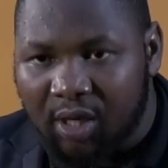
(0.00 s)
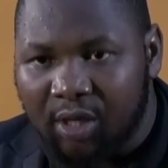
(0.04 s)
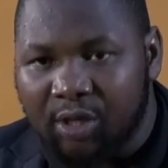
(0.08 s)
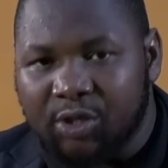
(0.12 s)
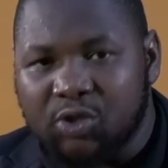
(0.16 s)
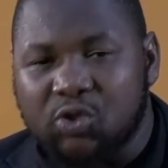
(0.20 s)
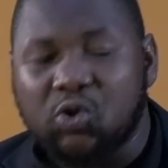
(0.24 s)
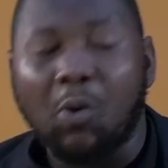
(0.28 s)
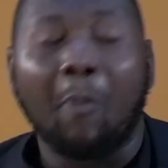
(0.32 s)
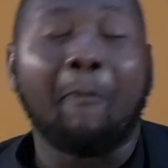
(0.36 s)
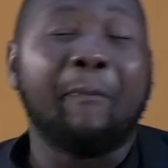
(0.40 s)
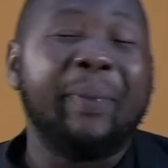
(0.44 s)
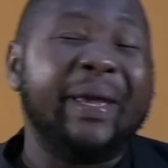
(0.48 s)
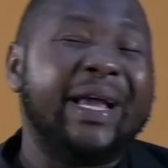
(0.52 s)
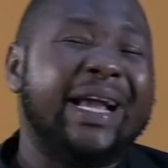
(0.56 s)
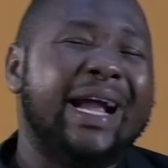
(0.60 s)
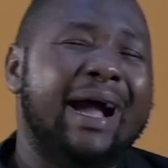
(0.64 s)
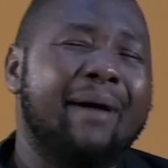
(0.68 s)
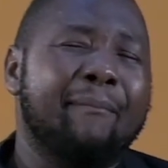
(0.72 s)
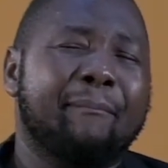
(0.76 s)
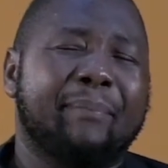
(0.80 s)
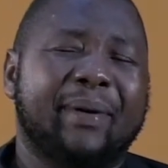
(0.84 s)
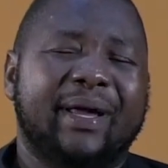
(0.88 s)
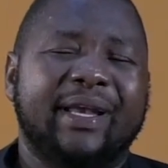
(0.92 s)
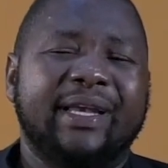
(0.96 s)
So big
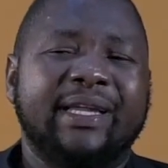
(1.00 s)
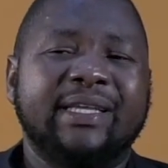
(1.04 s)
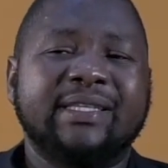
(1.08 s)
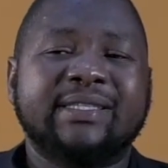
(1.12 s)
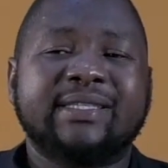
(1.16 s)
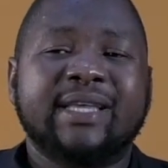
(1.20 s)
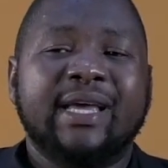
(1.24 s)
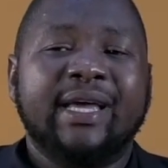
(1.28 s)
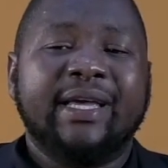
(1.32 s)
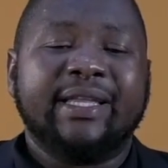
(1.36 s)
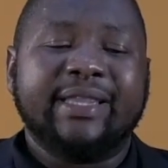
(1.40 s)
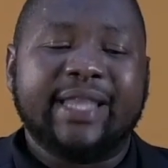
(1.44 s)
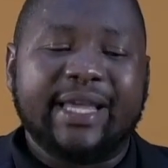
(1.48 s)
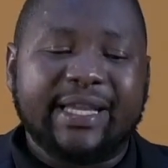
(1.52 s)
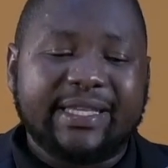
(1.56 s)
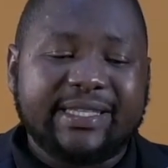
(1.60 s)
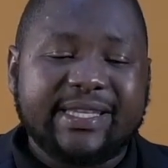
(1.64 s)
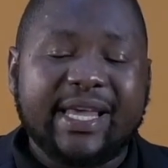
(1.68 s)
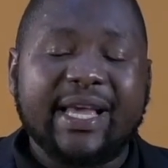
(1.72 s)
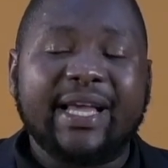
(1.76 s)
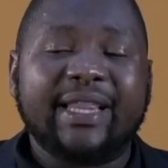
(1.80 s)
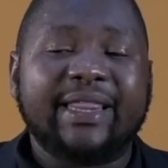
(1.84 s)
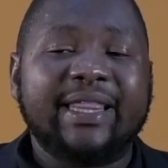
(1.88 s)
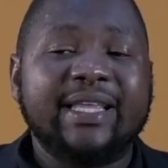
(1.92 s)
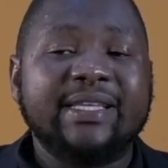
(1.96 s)
companies, they
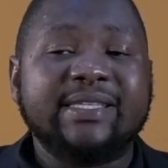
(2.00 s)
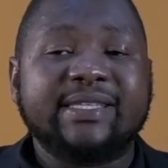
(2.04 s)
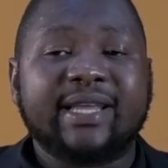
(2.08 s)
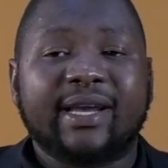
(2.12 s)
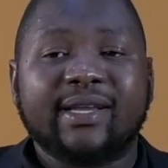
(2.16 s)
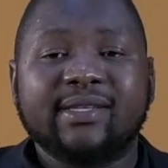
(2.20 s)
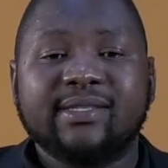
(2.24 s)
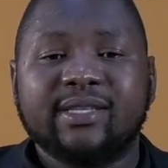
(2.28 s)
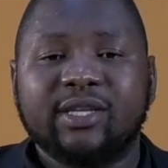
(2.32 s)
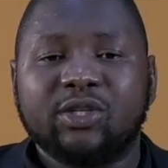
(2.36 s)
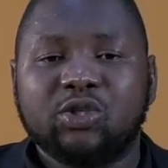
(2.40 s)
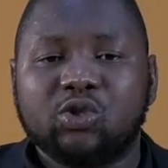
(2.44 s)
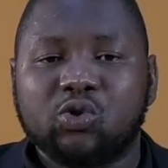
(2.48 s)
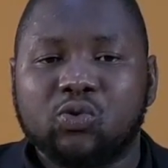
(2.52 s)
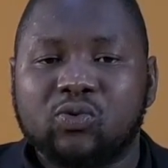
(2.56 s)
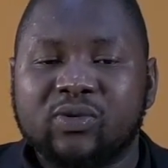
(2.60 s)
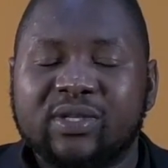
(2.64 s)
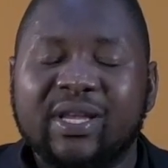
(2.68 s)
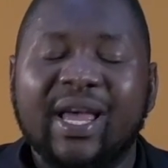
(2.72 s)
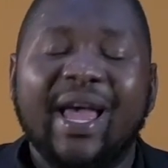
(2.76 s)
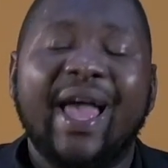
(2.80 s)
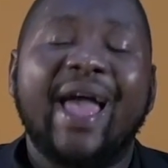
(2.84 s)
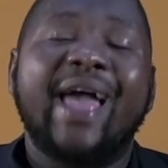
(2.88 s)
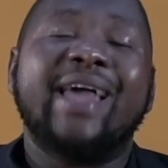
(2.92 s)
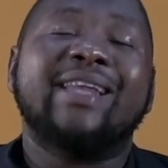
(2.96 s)
take these
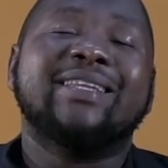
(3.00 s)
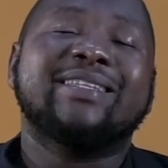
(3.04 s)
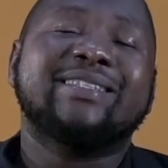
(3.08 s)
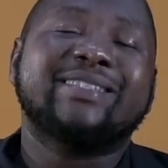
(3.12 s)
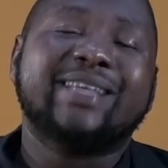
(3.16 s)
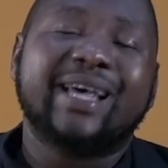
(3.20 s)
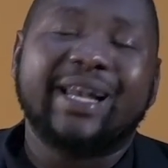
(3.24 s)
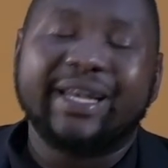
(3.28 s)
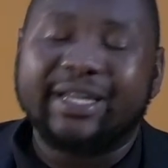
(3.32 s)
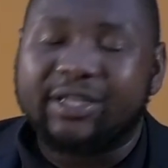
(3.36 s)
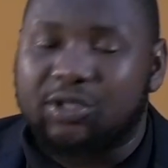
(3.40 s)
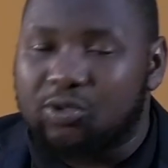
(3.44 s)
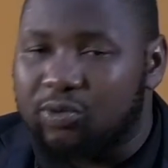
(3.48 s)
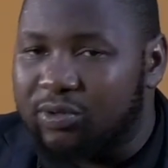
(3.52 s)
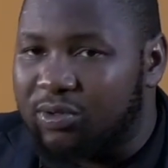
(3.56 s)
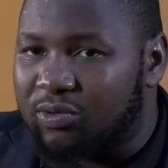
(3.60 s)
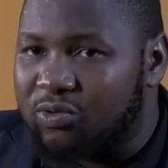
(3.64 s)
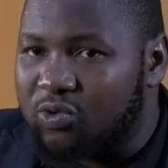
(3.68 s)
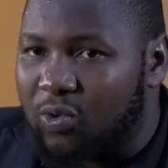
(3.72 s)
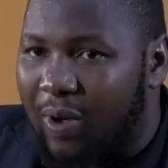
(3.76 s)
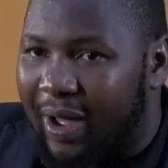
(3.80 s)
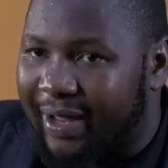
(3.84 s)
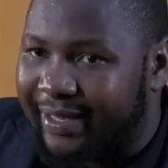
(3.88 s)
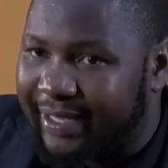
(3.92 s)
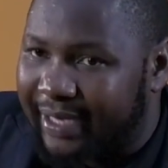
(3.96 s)
residues and sell it
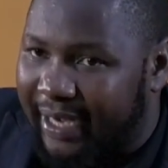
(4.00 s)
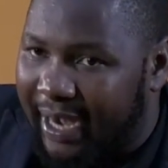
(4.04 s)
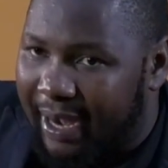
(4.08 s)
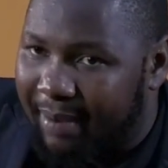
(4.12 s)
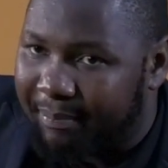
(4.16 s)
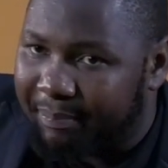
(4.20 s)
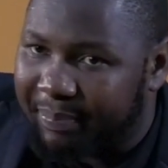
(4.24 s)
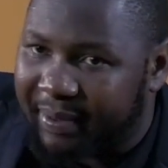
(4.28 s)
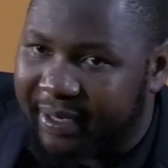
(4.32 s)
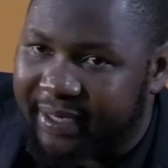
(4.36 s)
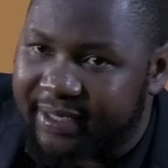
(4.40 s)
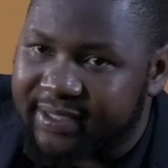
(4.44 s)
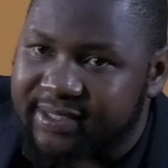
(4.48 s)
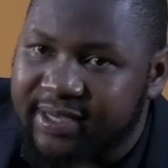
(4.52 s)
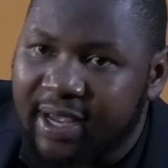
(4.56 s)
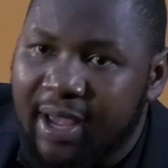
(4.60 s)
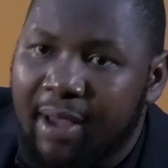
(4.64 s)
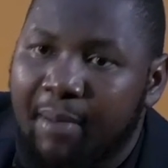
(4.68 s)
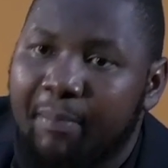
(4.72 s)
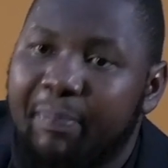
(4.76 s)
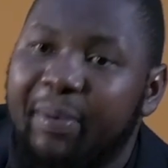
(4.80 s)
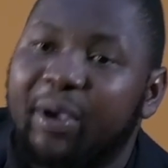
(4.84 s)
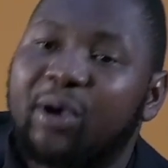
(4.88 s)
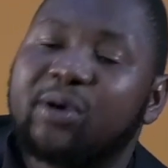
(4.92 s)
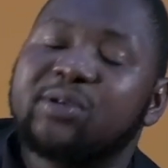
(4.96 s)
to other companies
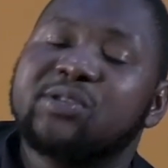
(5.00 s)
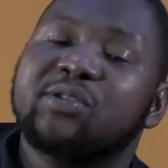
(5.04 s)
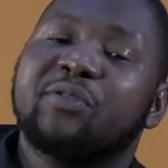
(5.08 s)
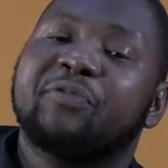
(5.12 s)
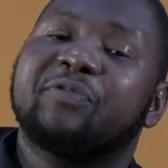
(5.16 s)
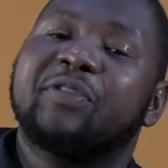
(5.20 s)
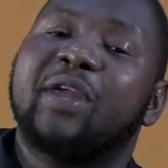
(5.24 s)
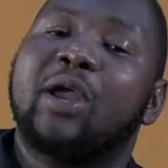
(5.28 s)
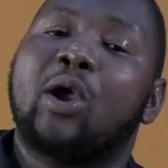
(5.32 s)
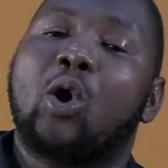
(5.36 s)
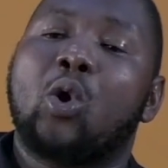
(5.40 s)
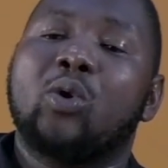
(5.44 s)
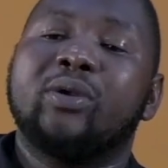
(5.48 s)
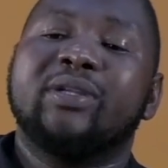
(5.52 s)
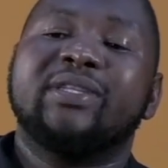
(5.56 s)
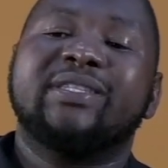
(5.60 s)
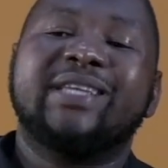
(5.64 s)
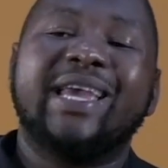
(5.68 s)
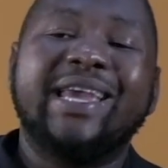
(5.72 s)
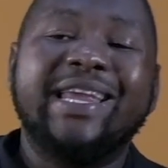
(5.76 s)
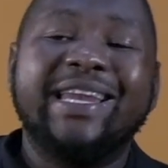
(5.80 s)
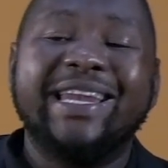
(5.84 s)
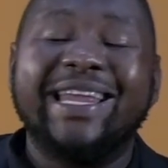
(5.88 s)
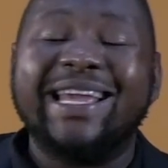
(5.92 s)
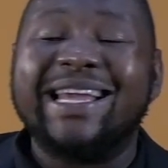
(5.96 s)
because of they
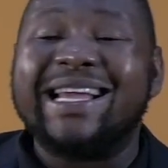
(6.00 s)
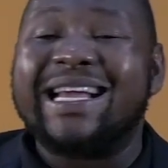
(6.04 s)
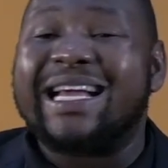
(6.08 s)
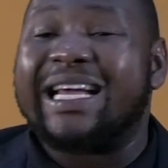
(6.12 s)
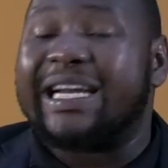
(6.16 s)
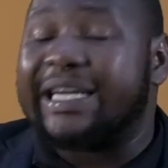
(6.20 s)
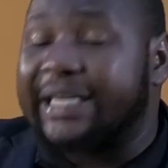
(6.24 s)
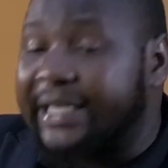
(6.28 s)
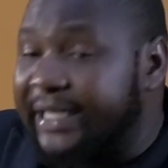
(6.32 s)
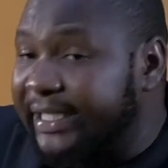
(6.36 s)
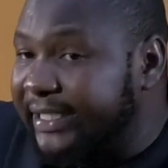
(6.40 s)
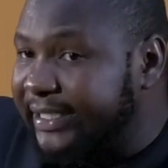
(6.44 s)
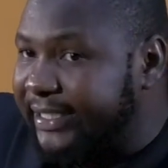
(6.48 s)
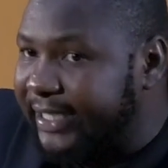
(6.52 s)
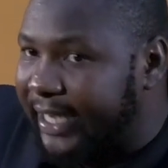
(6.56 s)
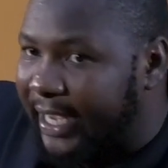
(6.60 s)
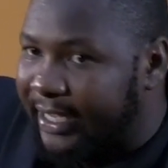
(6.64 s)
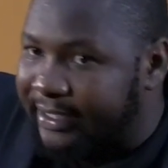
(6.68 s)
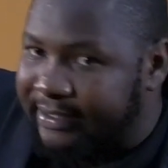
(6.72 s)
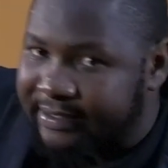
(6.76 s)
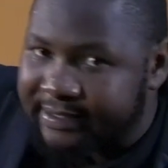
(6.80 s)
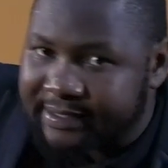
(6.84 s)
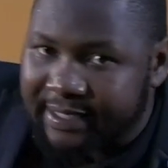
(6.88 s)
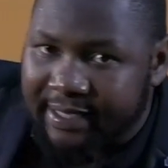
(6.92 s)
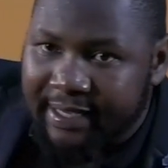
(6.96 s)
contain
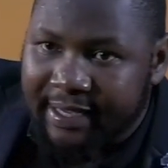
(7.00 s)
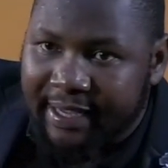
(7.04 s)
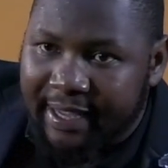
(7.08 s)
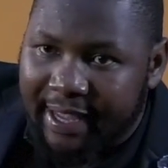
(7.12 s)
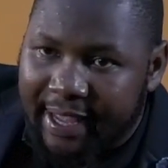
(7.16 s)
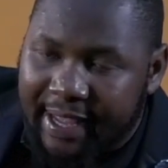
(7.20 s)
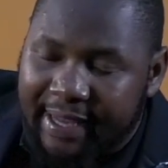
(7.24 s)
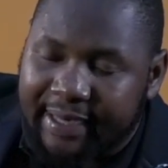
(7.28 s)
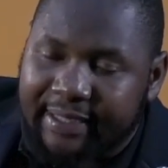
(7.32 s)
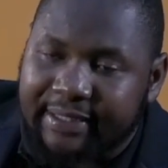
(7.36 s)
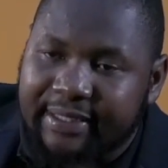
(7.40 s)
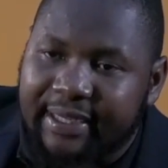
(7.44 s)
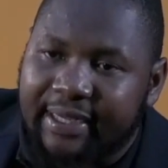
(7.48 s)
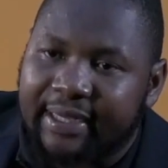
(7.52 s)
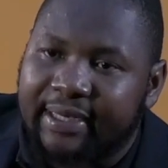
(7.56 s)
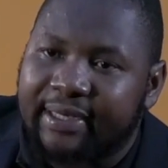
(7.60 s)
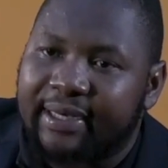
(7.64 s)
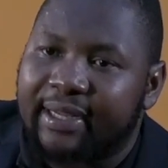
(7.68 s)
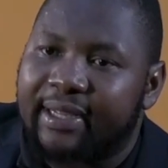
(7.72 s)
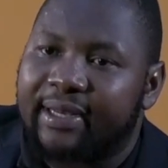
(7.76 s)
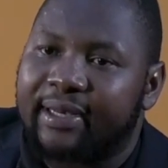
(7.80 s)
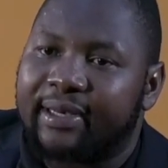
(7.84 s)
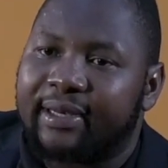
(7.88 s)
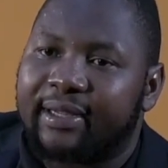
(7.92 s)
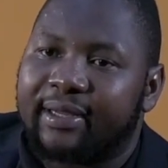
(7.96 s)
ingredients
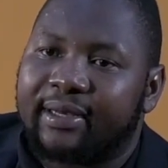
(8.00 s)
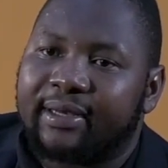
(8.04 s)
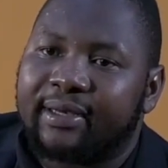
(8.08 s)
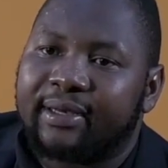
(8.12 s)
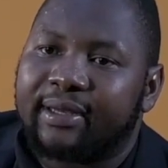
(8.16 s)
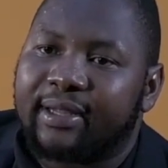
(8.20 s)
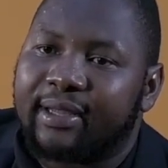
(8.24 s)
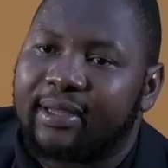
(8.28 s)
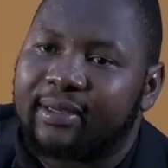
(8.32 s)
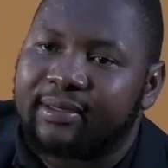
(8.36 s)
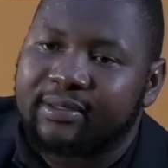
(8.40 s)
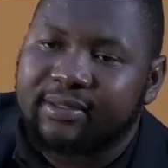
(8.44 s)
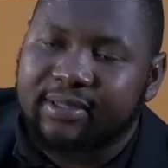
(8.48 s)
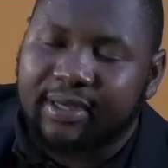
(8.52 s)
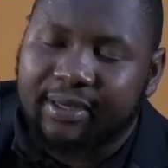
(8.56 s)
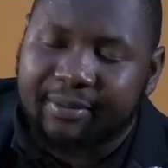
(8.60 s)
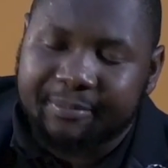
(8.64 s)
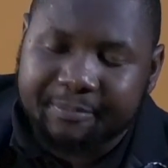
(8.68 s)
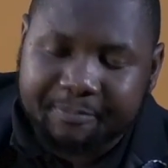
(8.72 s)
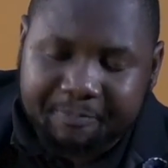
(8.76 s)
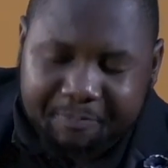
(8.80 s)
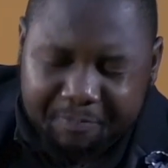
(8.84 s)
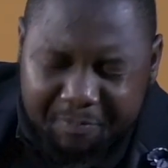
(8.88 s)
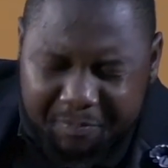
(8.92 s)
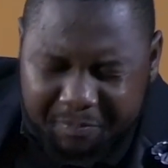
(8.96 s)

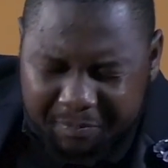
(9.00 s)
and